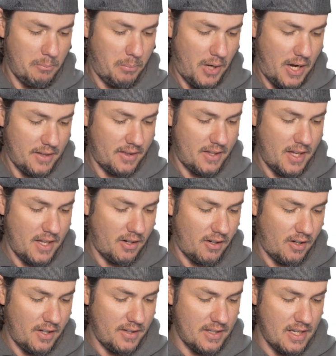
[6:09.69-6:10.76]
But then
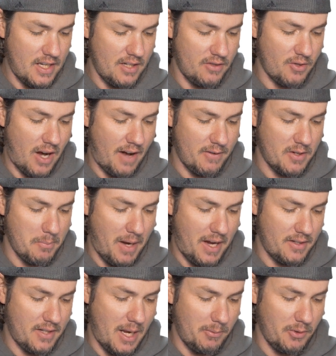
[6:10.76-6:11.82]
on the driver
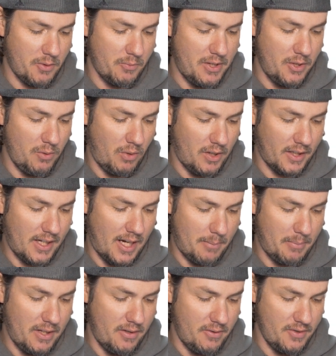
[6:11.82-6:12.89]
demand tables, we do want to
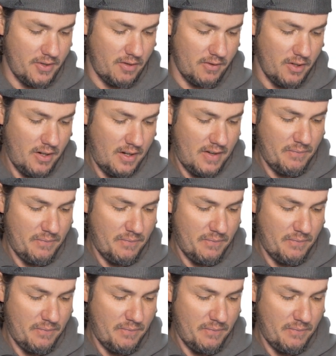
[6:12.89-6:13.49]
copy those over.